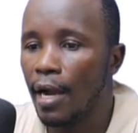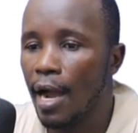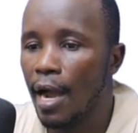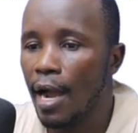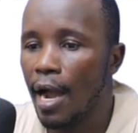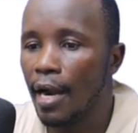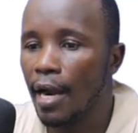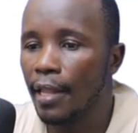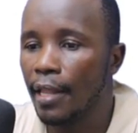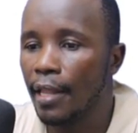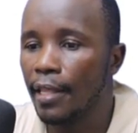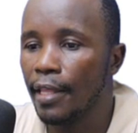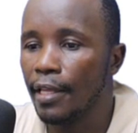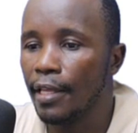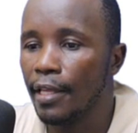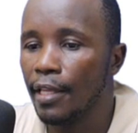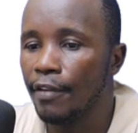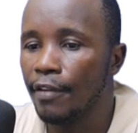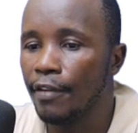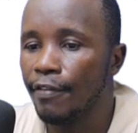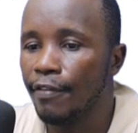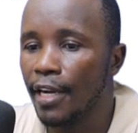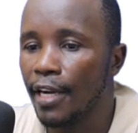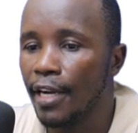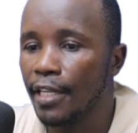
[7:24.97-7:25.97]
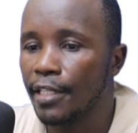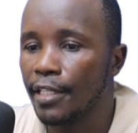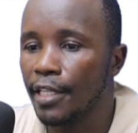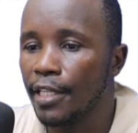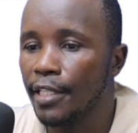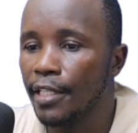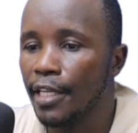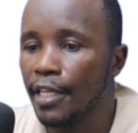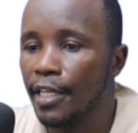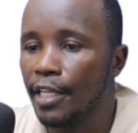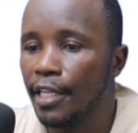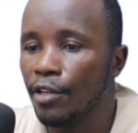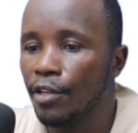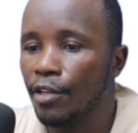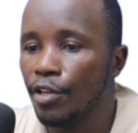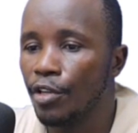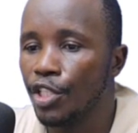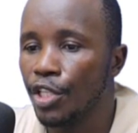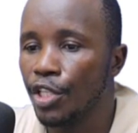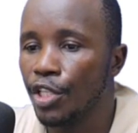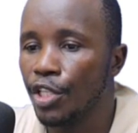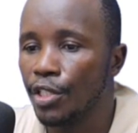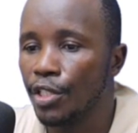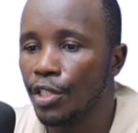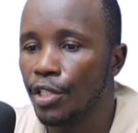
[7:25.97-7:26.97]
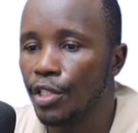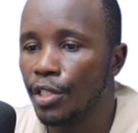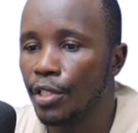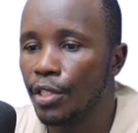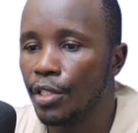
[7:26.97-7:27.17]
and in fact Cj don't change.